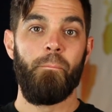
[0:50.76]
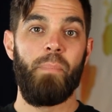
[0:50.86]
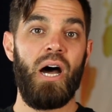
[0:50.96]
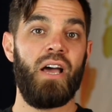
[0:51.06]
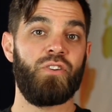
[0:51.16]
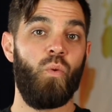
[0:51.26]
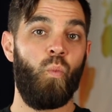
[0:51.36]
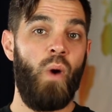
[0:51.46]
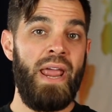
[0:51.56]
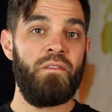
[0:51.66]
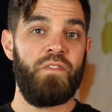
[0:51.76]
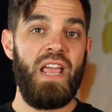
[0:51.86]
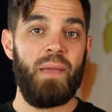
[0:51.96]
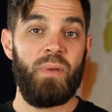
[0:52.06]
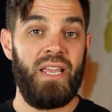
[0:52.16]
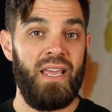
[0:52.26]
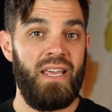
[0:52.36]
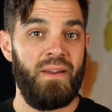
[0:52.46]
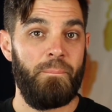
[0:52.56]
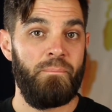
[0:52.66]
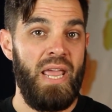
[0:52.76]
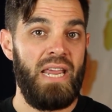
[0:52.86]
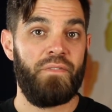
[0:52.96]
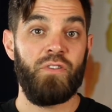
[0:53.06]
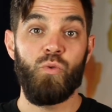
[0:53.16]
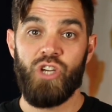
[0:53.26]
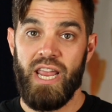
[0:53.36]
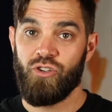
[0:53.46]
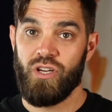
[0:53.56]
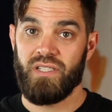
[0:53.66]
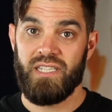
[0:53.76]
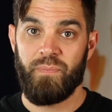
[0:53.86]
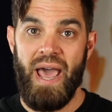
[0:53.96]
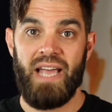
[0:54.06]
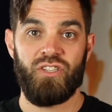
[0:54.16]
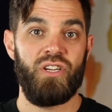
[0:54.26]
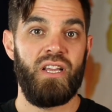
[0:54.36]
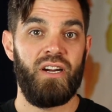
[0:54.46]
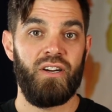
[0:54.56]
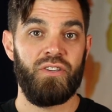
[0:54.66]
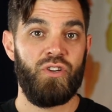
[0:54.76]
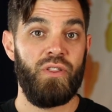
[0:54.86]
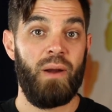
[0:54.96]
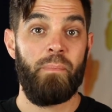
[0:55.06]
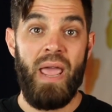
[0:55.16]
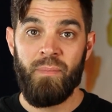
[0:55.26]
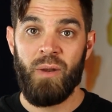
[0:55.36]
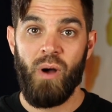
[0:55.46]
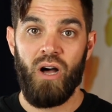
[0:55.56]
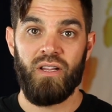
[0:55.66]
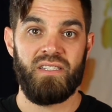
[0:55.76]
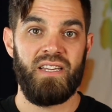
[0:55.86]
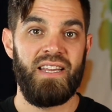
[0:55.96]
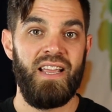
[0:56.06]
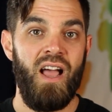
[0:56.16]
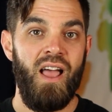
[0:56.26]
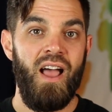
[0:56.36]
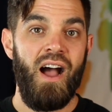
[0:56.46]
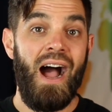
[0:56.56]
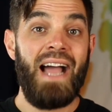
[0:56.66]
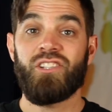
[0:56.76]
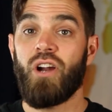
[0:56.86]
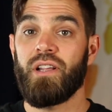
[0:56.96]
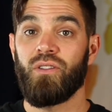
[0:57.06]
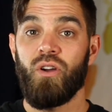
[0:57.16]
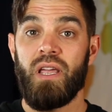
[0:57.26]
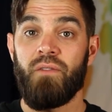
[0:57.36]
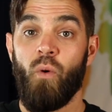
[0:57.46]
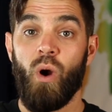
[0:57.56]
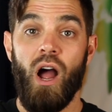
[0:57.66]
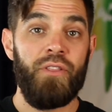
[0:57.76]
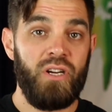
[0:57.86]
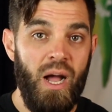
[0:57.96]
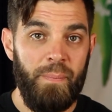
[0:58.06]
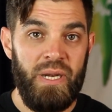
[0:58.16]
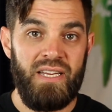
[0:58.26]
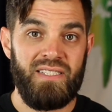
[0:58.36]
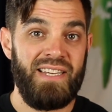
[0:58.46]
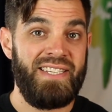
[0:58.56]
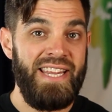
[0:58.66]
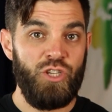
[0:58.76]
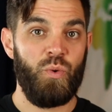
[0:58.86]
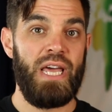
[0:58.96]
but when VIPKid made a few changes this past year to their payment policy, I started looking for other companies to teach